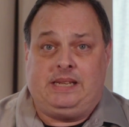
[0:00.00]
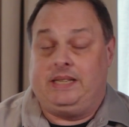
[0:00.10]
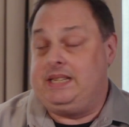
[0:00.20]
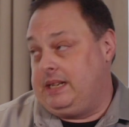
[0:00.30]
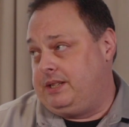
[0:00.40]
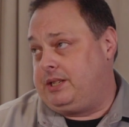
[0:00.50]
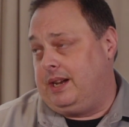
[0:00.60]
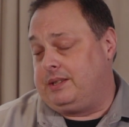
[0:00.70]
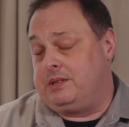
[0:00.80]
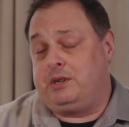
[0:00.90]
these
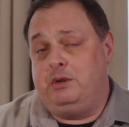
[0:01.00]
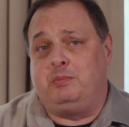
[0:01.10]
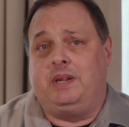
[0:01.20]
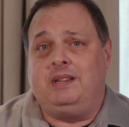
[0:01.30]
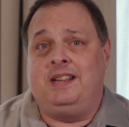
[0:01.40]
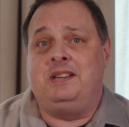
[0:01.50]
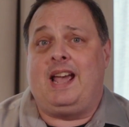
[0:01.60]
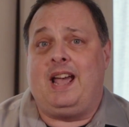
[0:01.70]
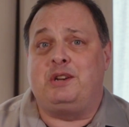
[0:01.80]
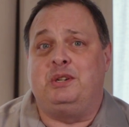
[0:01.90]
insights into
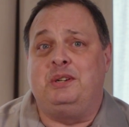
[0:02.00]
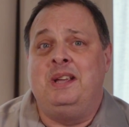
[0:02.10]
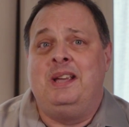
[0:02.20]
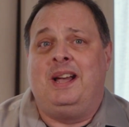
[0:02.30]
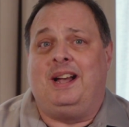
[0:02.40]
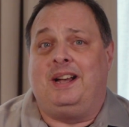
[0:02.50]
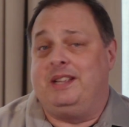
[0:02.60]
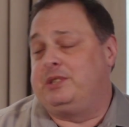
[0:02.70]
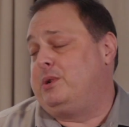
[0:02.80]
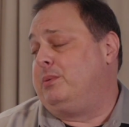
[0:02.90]
action
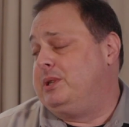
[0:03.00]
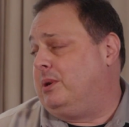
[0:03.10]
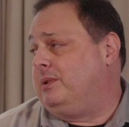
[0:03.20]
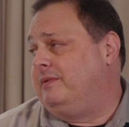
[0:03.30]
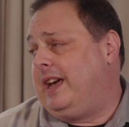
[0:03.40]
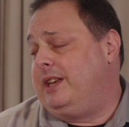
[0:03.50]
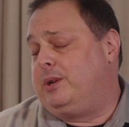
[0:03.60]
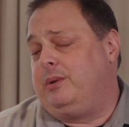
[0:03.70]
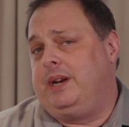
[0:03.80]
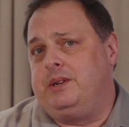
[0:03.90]
that's going to result in value
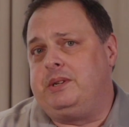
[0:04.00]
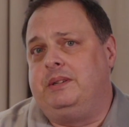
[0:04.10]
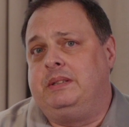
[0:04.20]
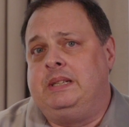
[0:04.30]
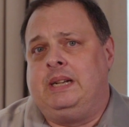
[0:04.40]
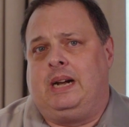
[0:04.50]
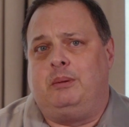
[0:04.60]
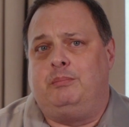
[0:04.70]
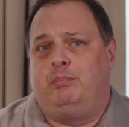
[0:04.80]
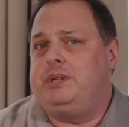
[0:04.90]
creation.
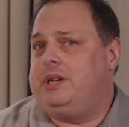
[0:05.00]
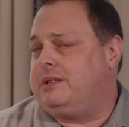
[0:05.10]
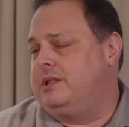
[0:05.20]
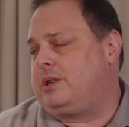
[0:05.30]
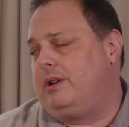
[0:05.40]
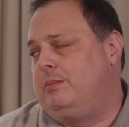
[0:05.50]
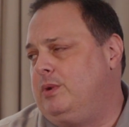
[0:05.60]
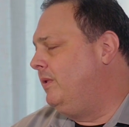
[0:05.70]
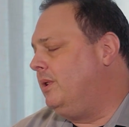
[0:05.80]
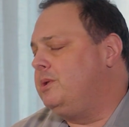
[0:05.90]
Bridge House is already
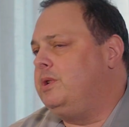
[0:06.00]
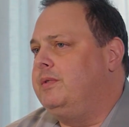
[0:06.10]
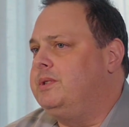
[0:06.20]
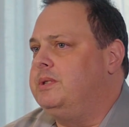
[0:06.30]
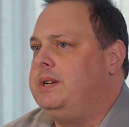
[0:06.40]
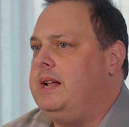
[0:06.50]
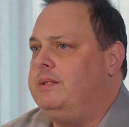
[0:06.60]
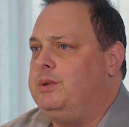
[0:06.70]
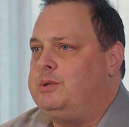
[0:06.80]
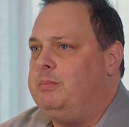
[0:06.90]
moving our services
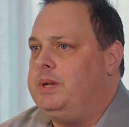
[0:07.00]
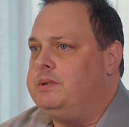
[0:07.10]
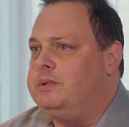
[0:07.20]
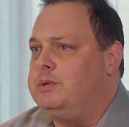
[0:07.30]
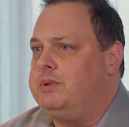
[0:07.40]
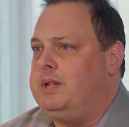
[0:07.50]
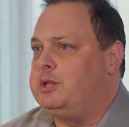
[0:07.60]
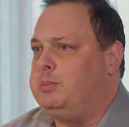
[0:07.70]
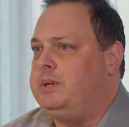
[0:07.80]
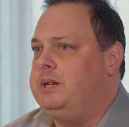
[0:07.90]
down those dimensions with
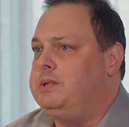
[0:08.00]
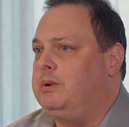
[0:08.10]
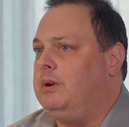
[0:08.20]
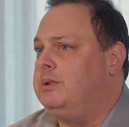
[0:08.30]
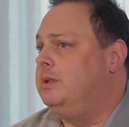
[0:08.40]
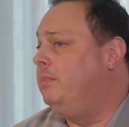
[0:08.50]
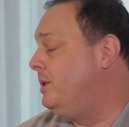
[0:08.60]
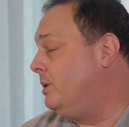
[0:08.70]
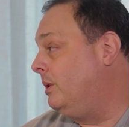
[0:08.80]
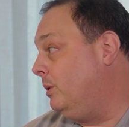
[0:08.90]
expertise across the
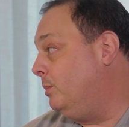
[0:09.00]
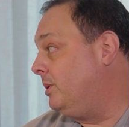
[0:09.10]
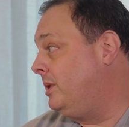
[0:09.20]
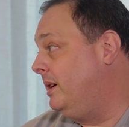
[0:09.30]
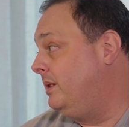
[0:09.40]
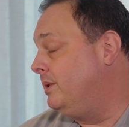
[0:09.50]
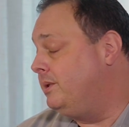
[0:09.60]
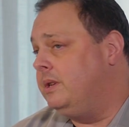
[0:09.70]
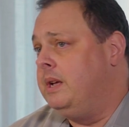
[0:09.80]
major global standards